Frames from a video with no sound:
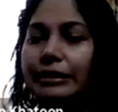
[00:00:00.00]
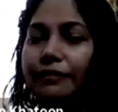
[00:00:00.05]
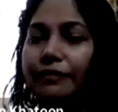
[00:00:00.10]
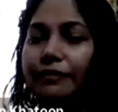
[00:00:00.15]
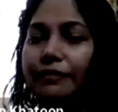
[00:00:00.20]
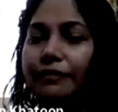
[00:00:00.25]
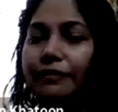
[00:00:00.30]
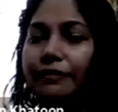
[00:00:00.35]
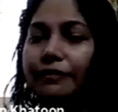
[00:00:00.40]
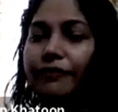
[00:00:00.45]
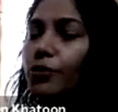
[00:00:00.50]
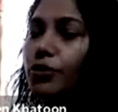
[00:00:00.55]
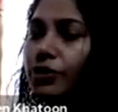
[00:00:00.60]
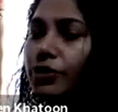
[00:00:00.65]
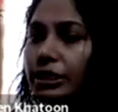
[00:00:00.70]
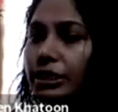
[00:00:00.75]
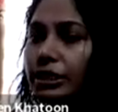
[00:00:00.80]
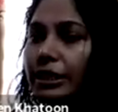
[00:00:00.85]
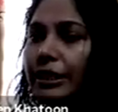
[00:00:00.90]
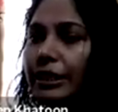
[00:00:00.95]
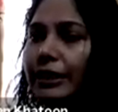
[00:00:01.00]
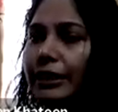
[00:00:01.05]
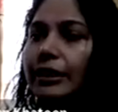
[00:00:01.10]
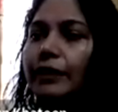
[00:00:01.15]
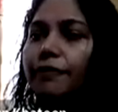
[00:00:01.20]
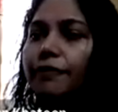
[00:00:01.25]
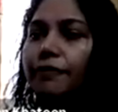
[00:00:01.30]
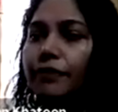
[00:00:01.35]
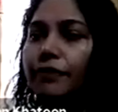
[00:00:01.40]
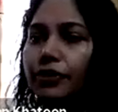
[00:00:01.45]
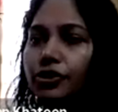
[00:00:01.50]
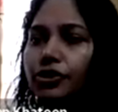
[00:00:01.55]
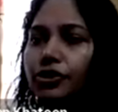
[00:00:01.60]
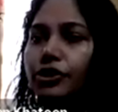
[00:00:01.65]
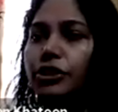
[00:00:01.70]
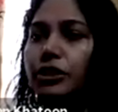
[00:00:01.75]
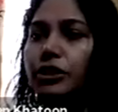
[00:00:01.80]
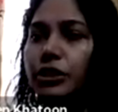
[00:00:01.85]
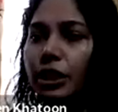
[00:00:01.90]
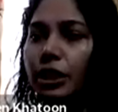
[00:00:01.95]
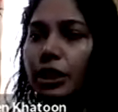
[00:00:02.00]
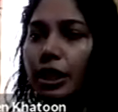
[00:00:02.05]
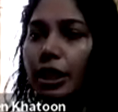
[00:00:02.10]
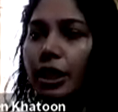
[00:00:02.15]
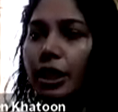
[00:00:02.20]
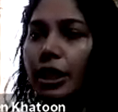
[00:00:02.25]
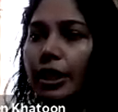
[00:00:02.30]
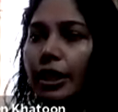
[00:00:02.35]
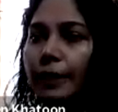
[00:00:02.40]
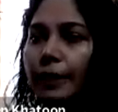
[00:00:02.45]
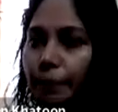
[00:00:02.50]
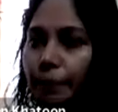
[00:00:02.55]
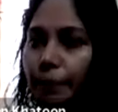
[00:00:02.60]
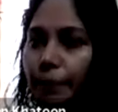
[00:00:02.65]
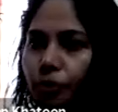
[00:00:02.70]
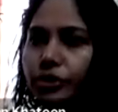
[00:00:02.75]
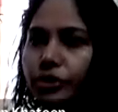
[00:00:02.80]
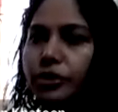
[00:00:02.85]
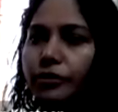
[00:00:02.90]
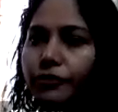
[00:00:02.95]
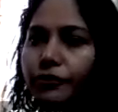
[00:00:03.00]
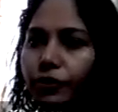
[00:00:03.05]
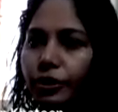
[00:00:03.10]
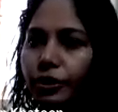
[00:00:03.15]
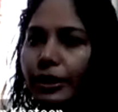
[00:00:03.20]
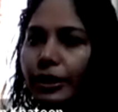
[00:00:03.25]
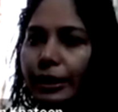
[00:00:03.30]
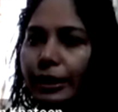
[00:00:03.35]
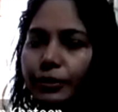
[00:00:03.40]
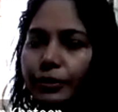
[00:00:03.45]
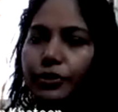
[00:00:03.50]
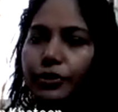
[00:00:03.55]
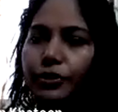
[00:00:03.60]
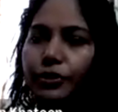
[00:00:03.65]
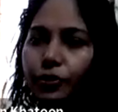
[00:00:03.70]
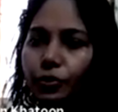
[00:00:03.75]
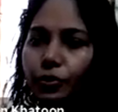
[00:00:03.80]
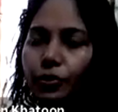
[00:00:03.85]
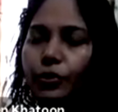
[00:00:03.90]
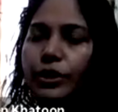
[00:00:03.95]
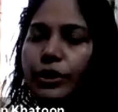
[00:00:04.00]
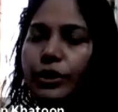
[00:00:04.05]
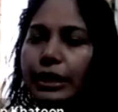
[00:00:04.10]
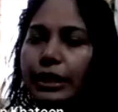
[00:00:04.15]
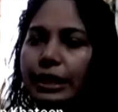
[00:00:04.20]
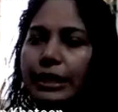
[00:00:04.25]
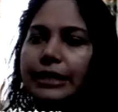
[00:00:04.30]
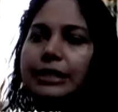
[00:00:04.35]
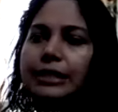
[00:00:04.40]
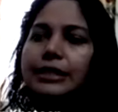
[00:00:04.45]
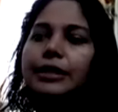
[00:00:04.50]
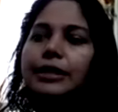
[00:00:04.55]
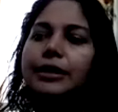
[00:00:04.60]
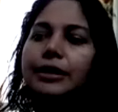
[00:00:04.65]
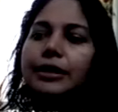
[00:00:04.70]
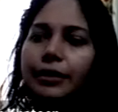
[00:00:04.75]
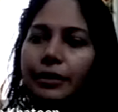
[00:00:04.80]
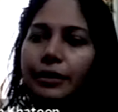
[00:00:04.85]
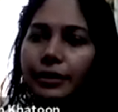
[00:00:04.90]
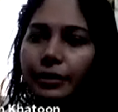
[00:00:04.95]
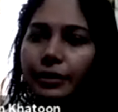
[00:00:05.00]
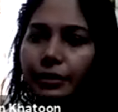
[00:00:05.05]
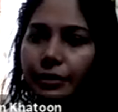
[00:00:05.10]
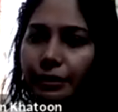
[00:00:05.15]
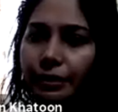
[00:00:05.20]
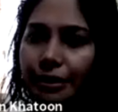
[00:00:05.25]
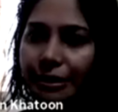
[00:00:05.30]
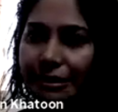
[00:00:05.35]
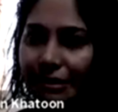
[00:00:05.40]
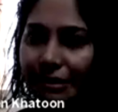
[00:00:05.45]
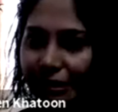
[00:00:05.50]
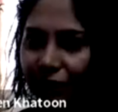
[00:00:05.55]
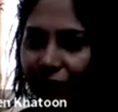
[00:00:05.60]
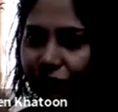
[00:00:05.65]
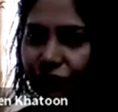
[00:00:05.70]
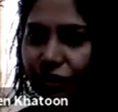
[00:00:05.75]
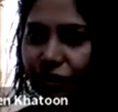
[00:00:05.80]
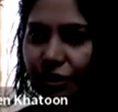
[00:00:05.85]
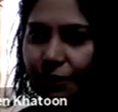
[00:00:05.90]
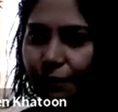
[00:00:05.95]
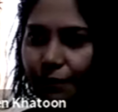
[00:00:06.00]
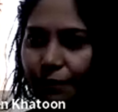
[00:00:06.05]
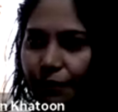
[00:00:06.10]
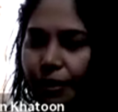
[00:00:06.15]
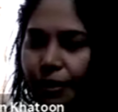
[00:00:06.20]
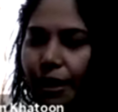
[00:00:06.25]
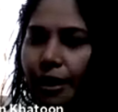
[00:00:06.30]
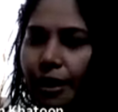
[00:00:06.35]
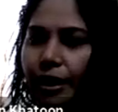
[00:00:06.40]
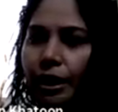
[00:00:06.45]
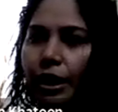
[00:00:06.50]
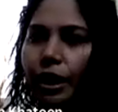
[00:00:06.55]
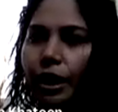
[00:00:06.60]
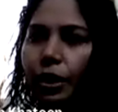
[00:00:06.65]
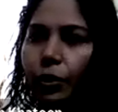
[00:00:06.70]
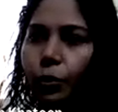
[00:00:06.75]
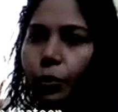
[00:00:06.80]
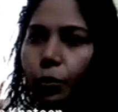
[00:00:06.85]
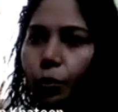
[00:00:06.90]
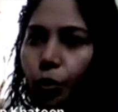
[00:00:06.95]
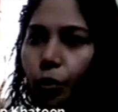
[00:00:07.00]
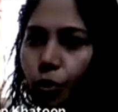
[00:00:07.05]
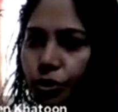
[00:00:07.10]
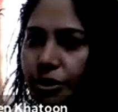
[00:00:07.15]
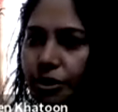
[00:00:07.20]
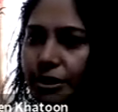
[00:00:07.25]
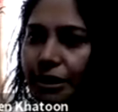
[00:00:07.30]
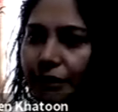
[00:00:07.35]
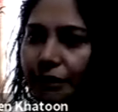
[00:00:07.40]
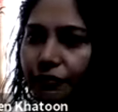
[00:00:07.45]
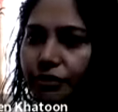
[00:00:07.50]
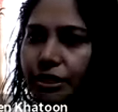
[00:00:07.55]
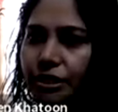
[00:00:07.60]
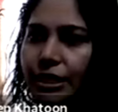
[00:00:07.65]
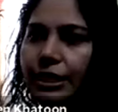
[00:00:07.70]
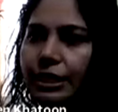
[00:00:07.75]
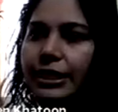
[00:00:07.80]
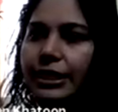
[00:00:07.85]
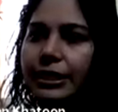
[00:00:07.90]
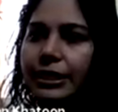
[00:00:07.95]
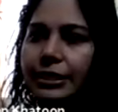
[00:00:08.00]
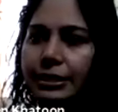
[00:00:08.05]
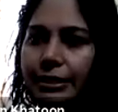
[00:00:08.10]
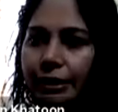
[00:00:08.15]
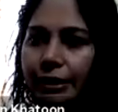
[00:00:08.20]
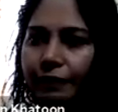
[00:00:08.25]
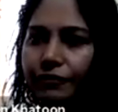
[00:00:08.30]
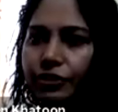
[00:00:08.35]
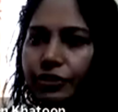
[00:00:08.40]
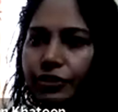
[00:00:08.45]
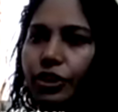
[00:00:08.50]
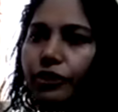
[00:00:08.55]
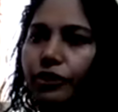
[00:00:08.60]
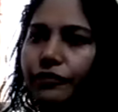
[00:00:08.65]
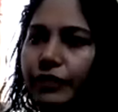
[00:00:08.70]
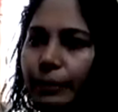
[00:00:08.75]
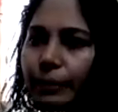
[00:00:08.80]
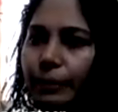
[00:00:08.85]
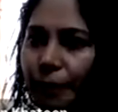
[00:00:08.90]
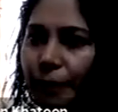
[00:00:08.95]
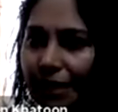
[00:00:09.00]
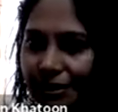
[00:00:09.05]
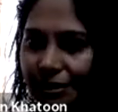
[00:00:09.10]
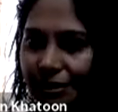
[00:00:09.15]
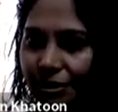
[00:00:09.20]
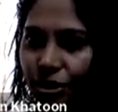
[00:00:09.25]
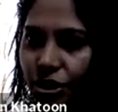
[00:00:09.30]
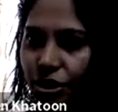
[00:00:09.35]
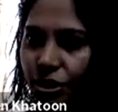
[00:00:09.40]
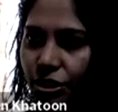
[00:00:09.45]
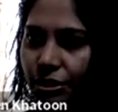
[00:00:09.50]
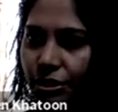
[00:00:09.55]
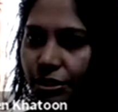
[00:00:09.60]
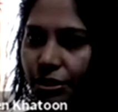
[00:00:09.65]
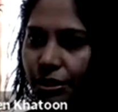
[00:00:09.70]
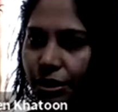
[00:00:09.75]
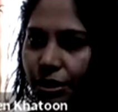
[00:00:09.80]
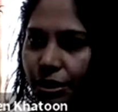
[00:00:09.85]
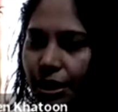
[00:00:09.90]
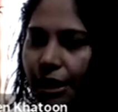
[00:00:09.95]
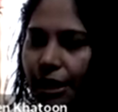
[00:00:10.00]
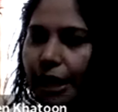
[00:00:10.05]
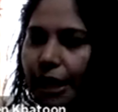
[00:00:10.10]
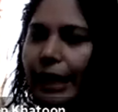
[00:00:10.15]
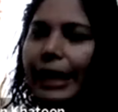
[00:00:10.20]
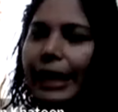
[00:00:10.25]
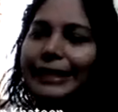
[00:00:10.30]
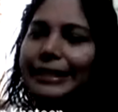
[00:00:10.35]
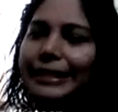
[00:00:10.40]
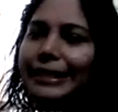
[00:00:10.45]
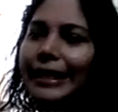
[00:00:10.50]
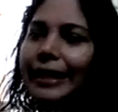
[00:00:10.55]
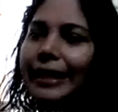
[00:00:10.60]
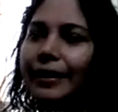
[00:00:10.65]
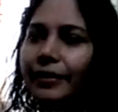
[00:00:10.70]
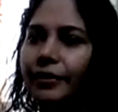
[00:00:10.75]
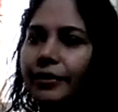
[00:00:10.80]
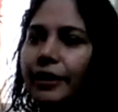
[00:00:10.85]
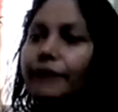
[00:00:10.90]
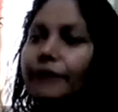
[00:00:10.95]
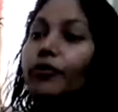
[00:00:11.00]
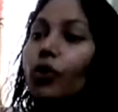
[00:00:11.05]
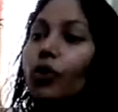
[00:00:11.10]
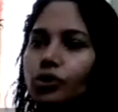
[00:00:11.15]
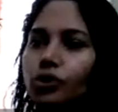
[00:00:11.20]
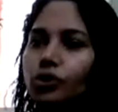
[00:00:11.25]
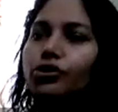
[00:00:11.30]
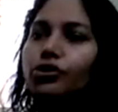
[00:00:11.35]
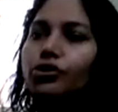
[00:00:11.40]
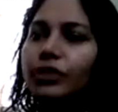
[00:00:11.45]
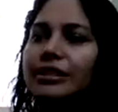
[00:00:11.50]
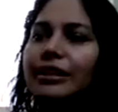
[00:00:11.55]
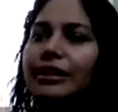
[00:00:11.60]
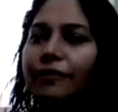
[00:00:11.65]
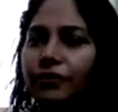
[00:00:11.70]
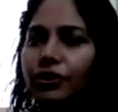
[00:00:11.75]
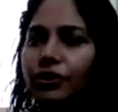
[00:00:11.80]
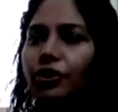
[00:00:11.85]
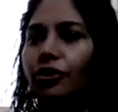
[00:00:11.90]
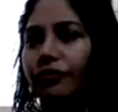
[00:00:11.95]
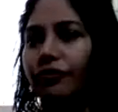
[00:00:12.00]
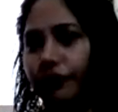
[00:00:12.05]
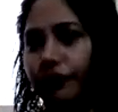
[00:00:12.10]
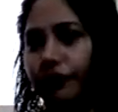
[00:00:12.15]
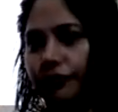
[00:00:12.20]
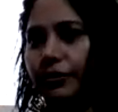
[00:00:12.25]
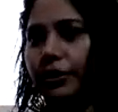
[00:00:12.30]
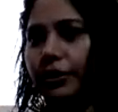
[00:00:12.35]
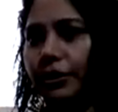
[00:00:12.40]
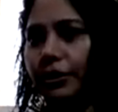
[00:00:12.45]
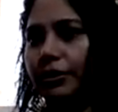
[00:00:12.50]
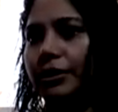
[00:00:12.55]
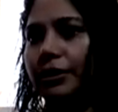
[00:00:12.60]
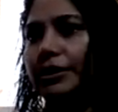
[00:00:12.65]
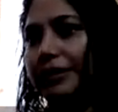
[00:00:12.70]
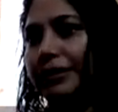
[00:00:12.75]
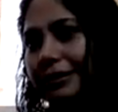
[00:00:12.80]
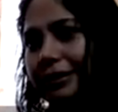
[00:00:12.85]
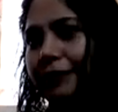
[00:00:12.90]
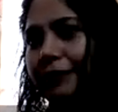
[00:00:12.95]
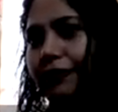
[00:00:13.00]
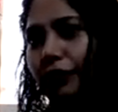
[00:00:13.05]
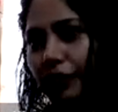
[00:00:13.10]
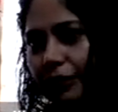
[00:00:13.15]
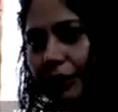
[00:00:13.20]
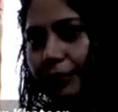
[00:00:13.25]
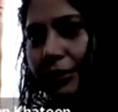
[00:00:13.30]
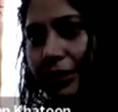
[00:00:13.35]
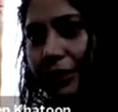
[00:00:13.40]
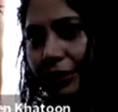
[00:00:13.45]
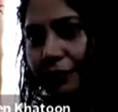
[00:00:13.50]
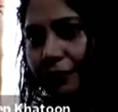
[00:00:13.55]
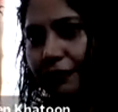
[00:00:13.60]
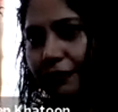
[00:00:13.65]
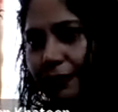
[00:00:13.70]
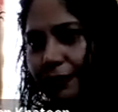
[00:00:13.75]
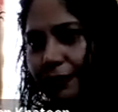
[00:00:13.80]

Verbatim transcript: The foremost thing which is important for a cabin crew is uh, the safety whose safety? Safety of the passengers and the aircraft, also the safety of uh, herself or himself